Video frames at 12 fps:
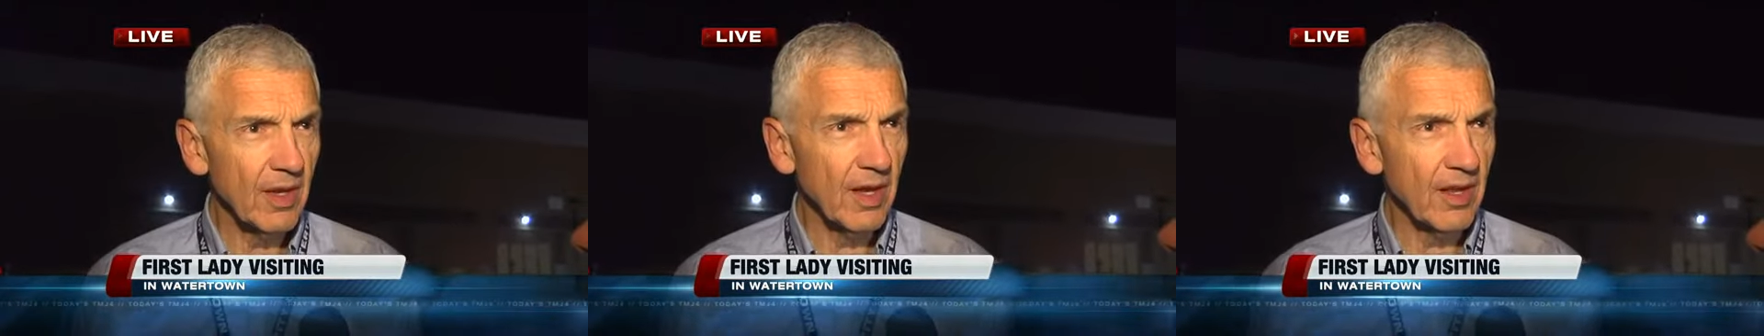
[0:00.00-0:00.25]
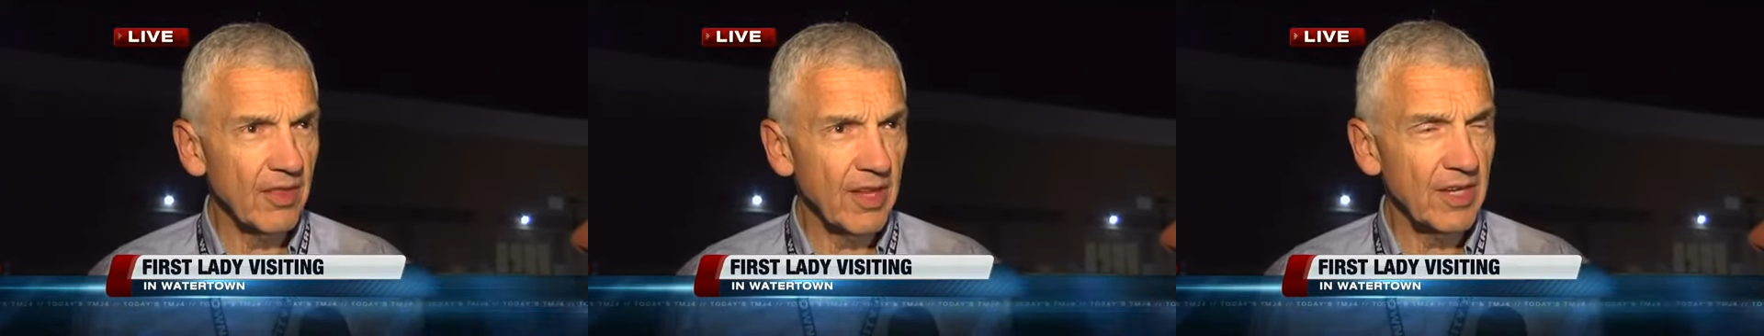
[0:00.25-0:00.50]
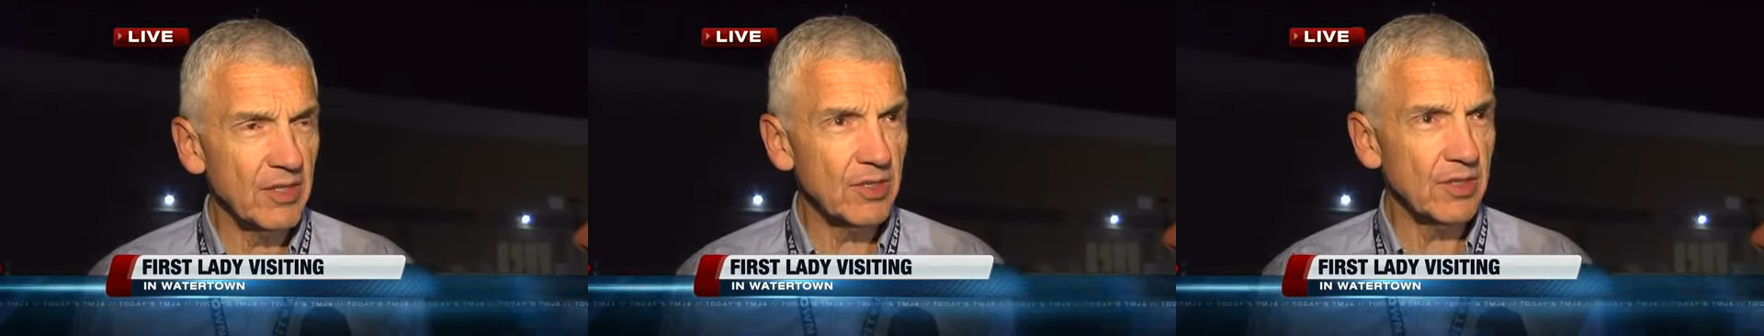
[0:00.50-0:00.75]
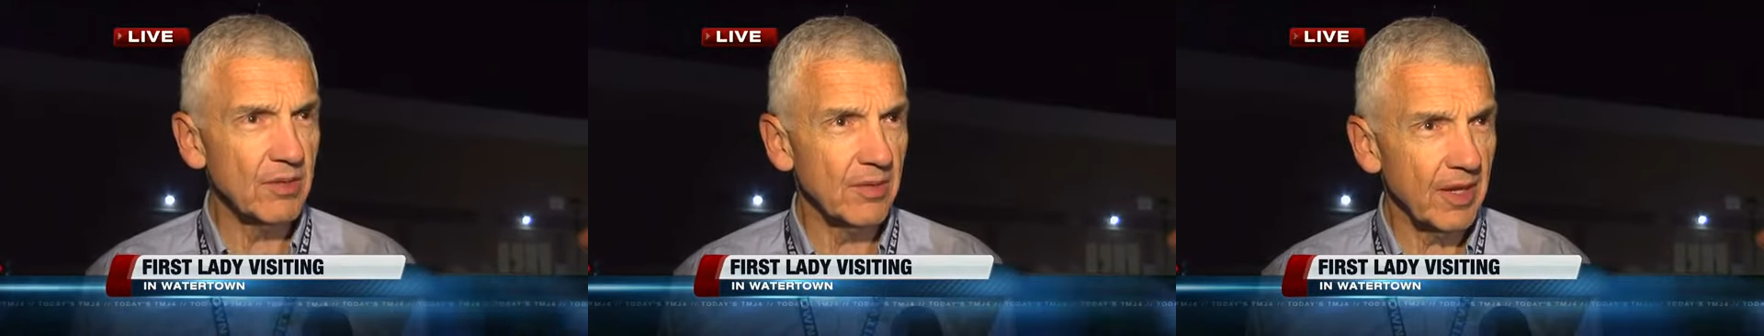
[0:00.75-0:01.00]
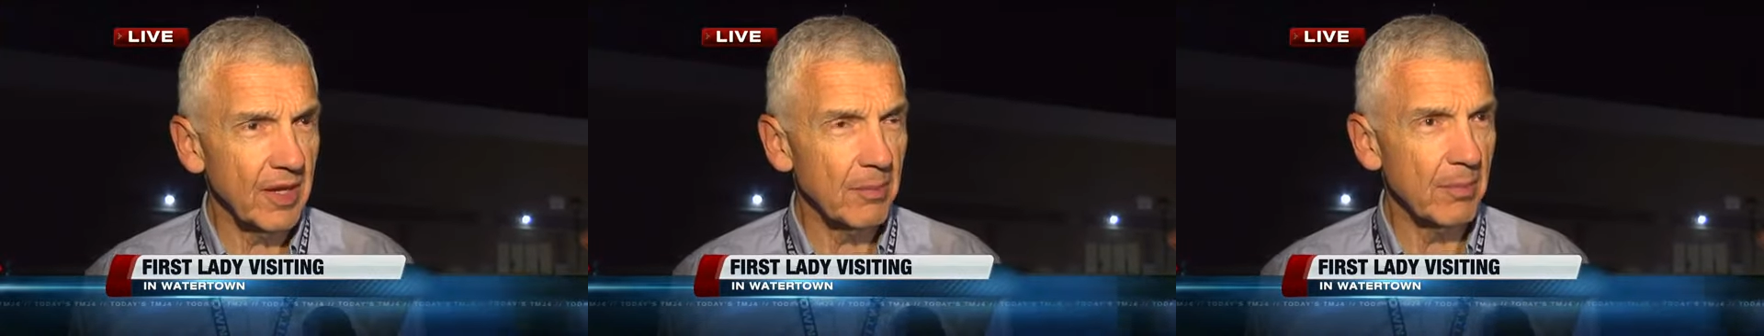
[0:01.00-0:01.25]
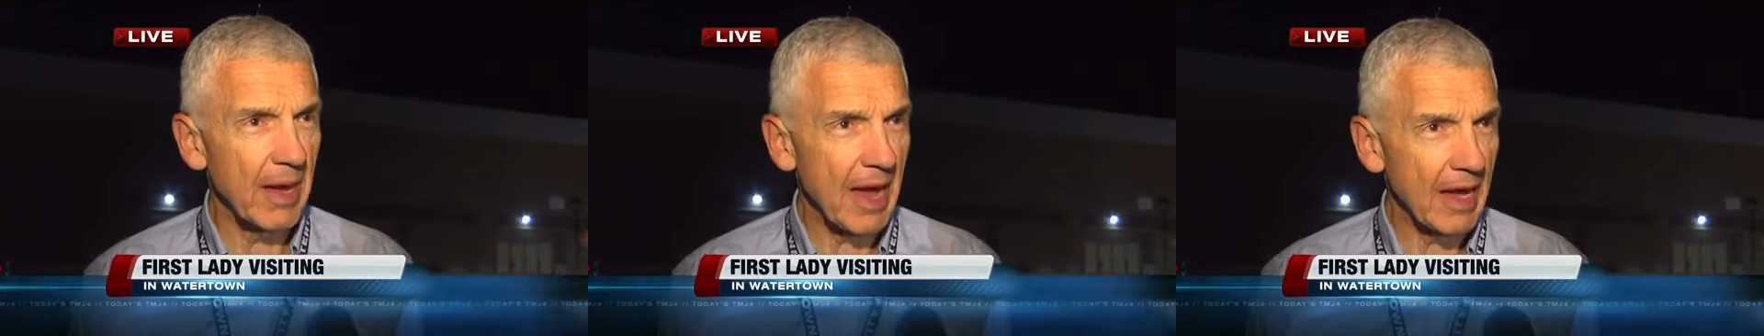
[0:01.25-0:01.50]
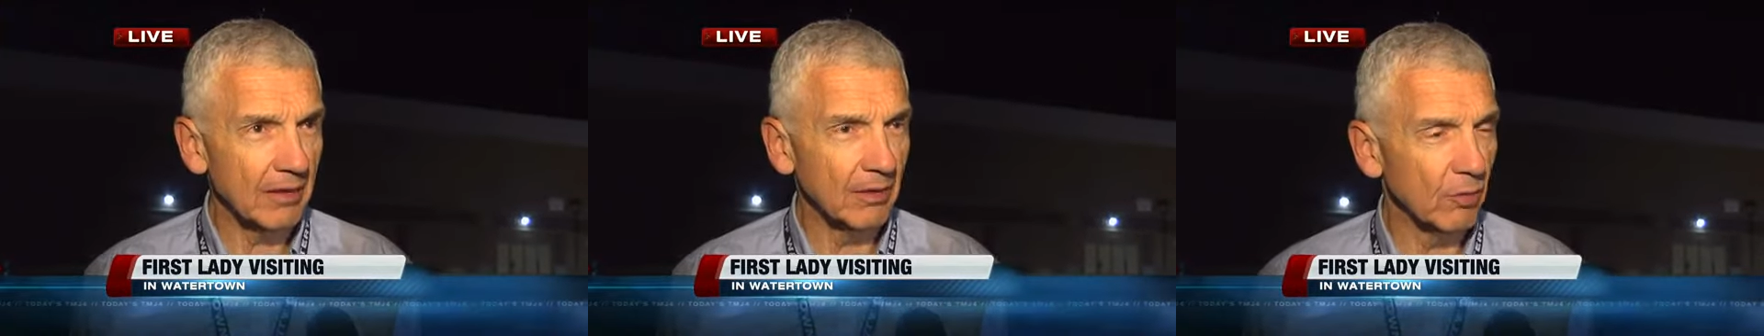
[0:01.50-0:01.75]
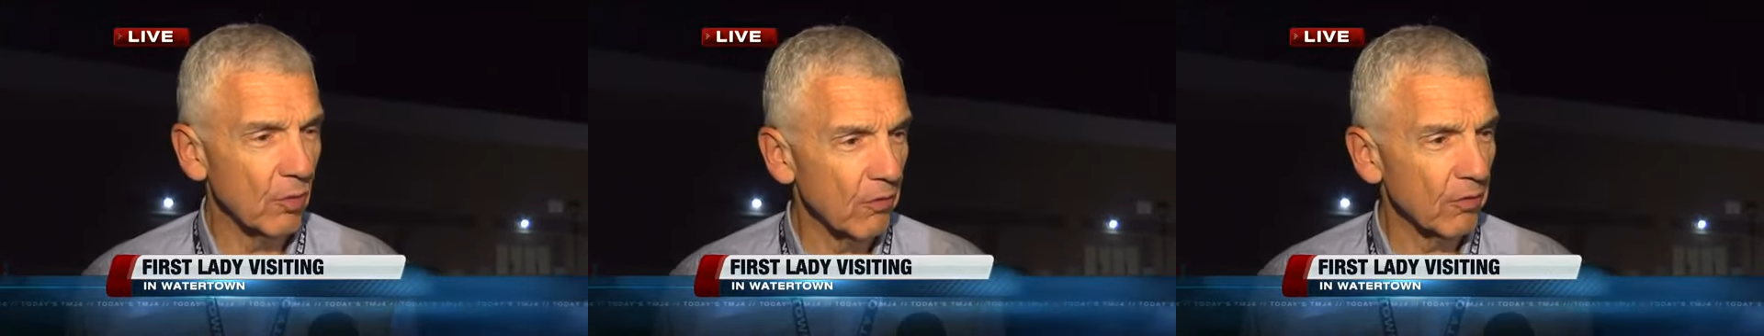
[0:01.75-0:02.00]
uh, they, they
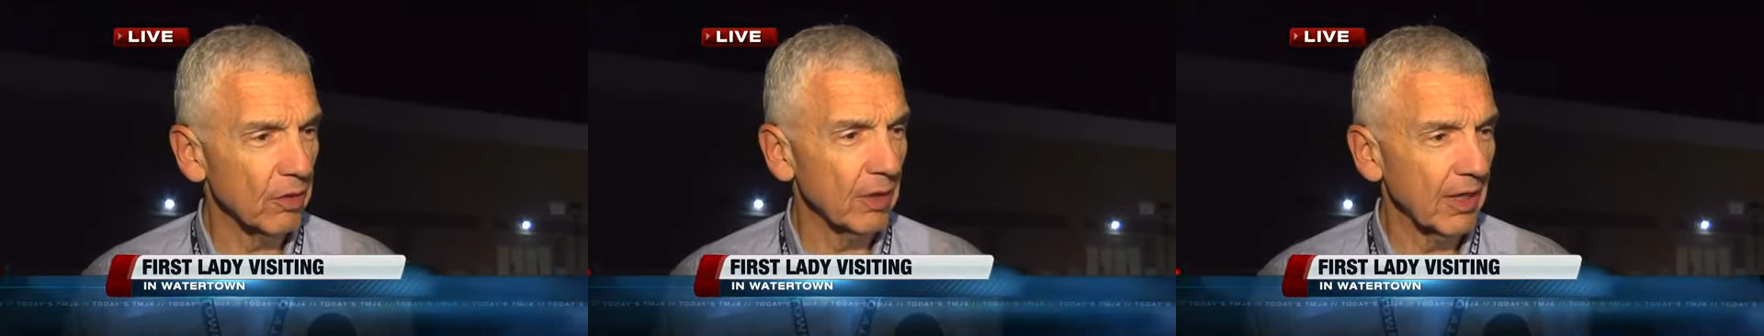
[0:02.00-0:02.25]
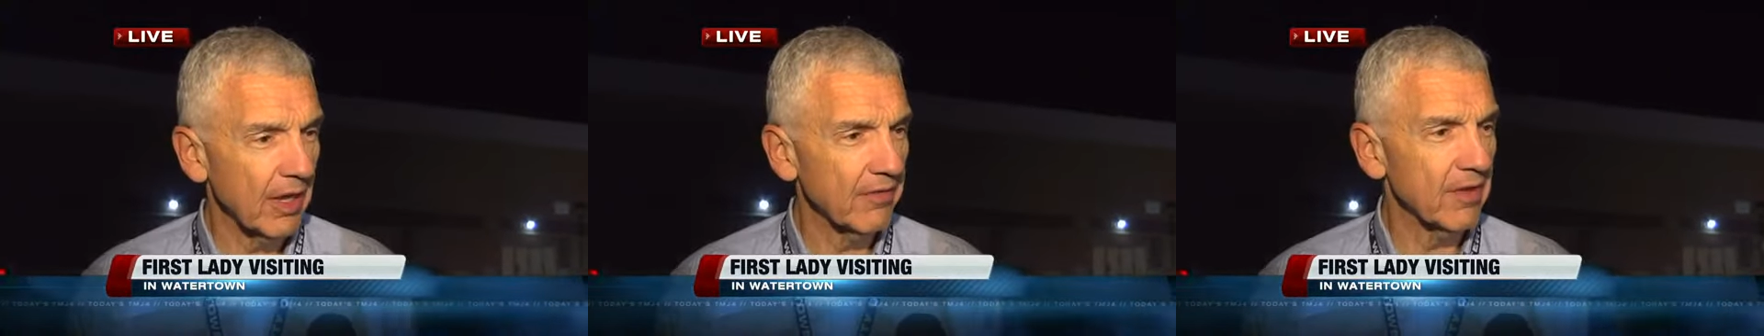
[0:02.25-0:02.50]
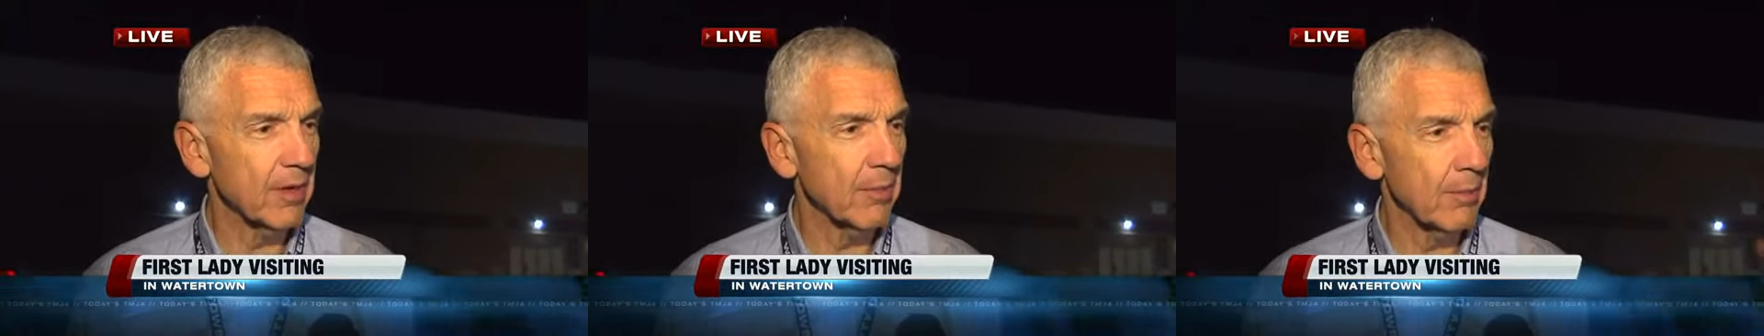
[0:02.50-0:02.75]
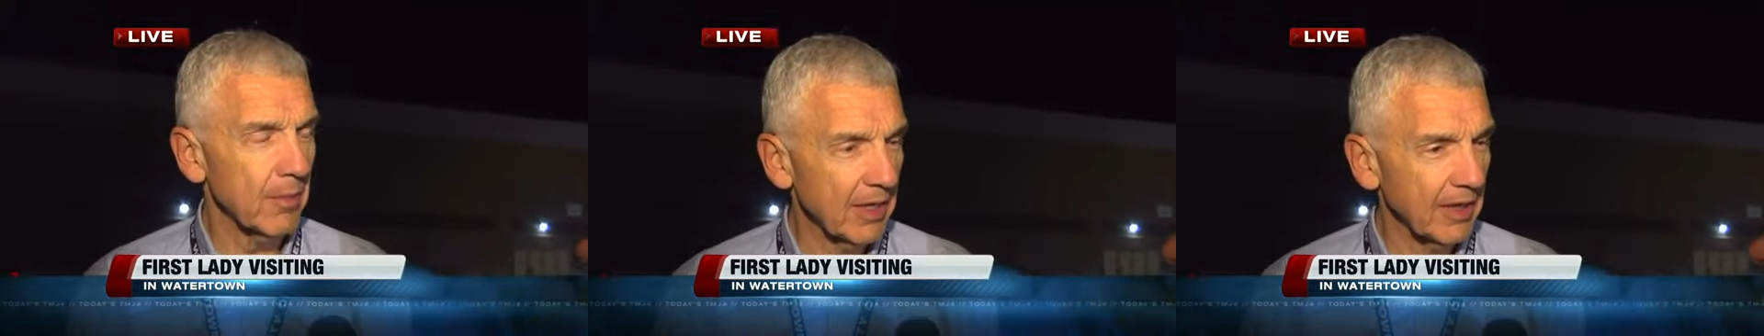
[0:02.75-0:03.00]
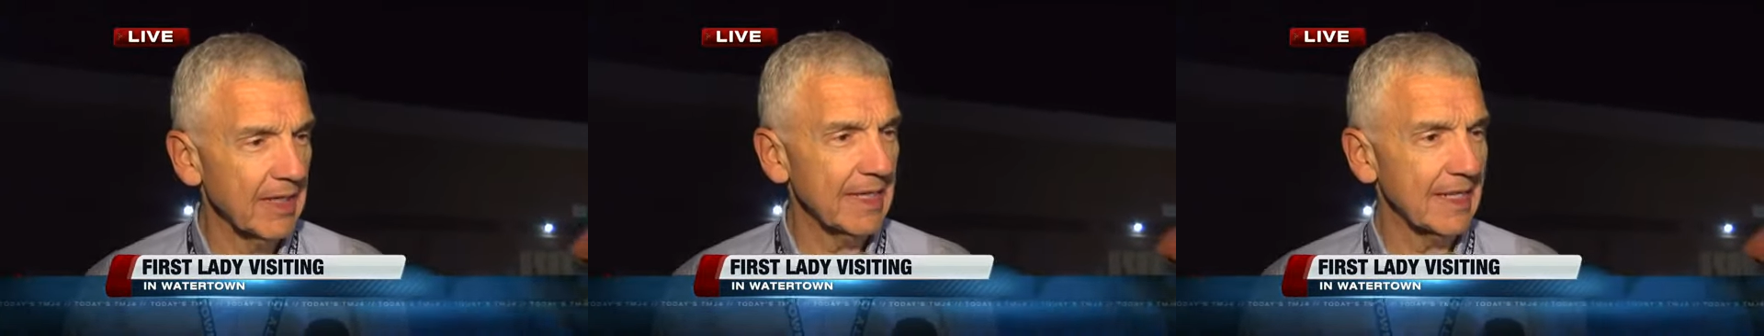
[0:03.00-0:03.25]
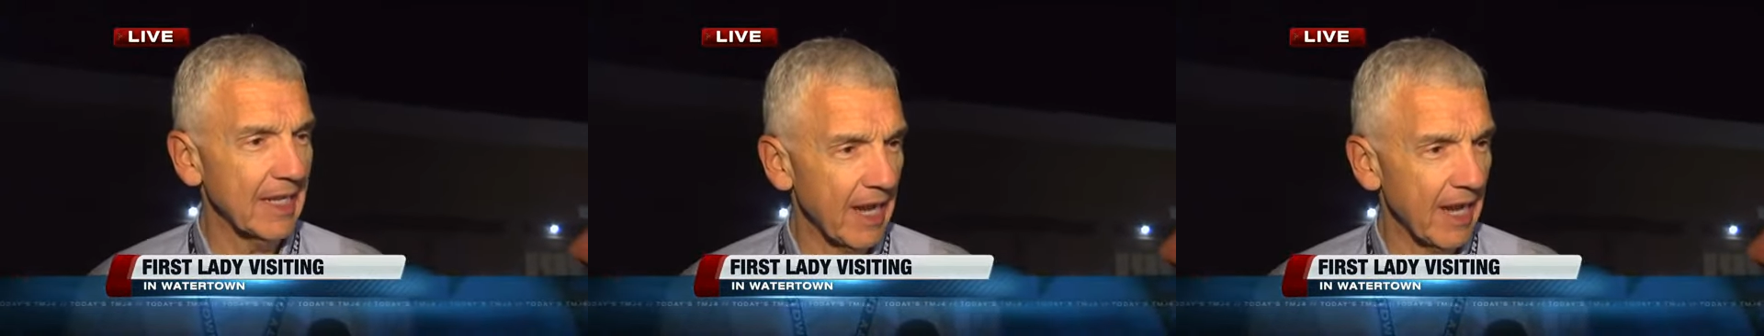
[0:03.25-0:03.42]
bottled over 11 million